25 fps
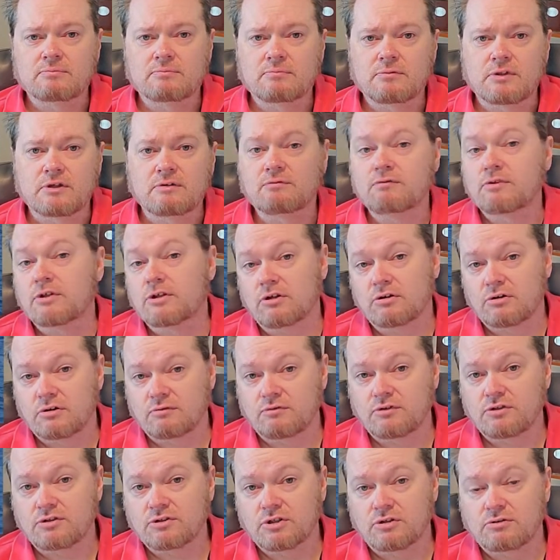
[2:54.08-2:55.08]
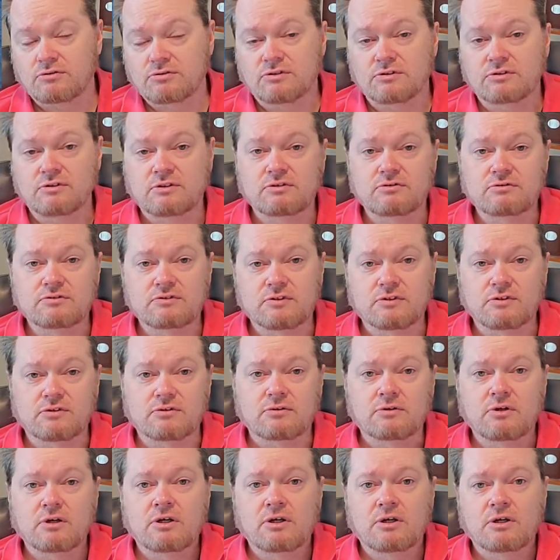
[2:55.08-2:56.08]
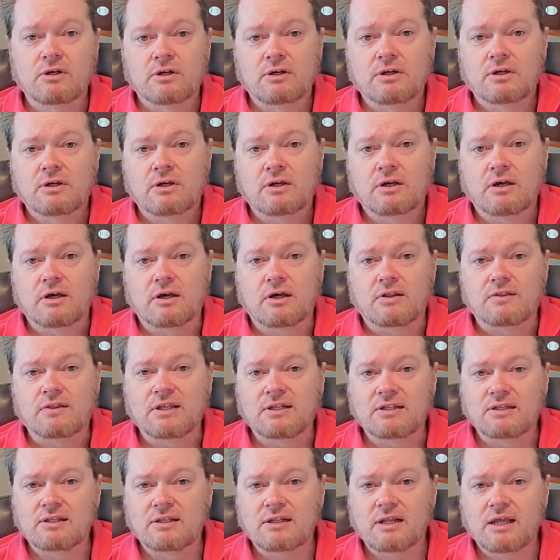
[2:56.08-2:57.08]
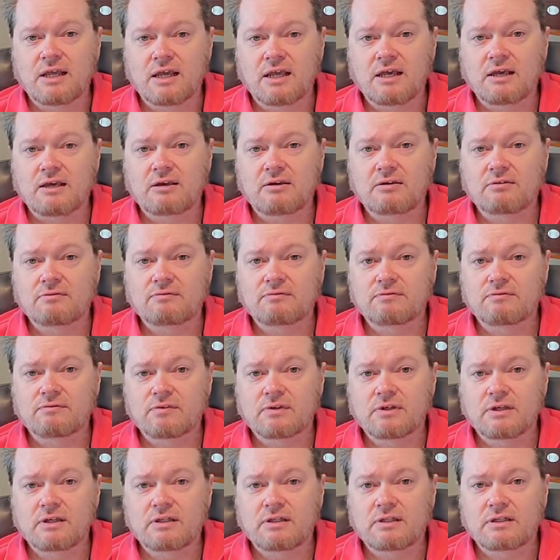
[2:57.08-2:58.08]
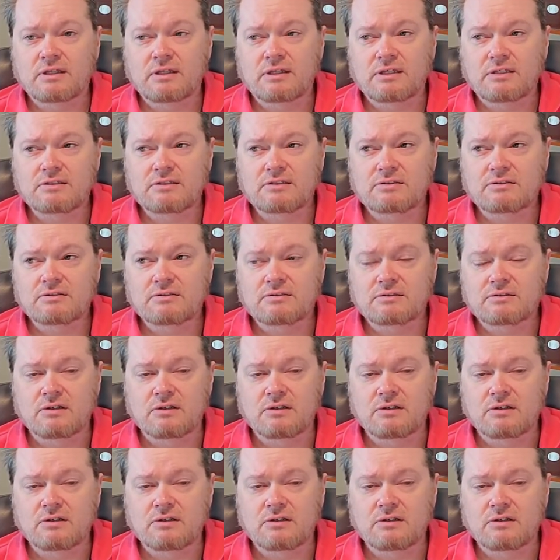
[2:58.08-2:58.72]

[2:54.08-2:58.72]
if you chose to do so. They did have at least